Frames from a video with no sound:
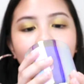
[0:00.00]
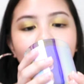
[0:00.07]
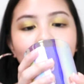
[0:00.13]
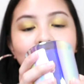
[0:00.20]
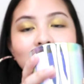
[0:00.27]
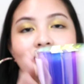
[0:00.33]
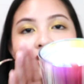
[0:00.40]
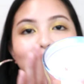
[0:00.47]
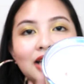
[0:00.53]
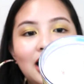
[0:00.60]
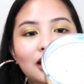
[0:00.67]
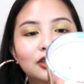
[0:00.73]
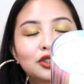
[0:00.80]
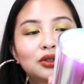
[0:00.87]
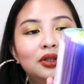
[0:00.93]
This is
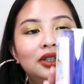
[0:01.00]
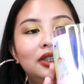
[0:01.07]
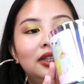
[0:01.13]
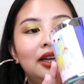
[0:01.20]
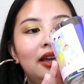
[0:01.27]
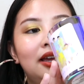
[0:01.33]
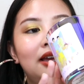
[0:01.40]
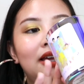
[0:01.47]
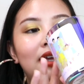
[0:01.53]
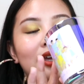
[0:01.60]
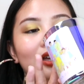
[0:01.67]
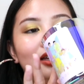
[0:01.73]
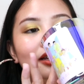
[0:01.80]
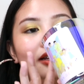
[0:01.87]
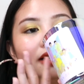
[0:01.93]
actually a
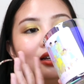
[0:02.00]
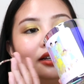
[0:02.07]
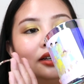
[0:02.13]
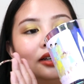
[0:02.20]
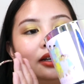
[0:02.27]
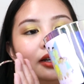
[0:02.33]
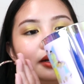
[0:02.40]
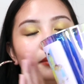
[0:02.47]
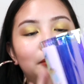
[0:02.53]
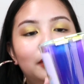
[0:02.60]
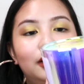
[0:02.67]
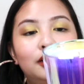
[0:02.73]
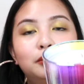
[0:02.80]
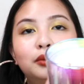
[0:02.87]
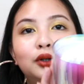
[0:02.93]

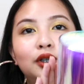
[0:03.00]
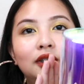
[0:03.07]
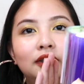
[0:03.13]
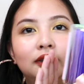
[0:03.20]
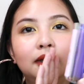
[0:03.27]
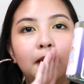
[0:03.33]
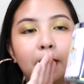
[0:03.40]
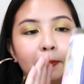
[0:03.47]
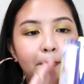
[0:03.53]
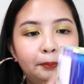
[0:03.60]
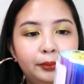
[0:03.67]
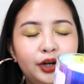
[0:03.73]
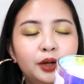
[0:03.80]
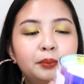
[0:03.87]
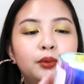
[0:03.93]
marbled
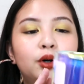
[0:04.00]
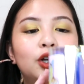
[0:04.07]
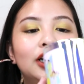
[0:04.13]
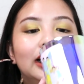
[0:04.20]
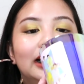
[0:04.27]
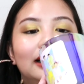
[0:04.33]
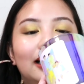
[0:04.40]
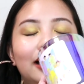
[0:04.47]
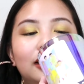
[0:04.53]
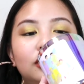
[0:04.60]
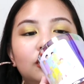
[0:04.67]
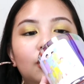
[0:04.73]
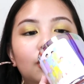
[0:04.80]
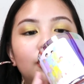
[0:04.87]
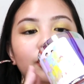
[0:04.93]
purple and light
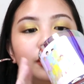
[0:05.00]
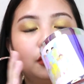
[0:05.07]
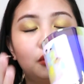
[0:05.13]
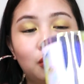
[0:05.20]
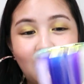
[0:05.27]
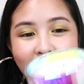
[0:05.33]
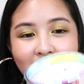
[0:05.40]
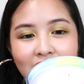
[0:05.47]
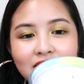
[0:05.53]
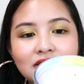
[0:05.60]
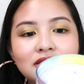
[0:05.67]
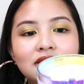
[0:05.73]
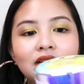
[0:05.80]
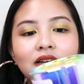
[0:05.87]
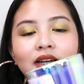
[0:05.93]
color
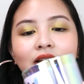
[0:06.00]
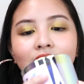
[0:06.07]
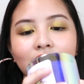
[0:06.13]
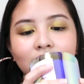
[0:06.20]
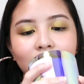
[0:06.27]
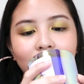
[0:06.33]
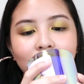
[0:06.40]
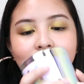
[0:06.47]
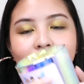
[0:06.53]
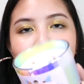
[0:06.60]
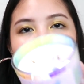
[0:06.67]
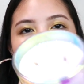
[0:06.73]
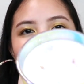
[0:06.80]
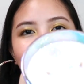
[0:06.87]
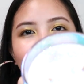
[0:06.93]
wax. And then, sa
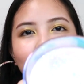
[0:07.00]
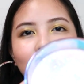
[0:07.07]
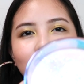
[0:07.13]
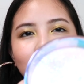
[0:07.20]
top niya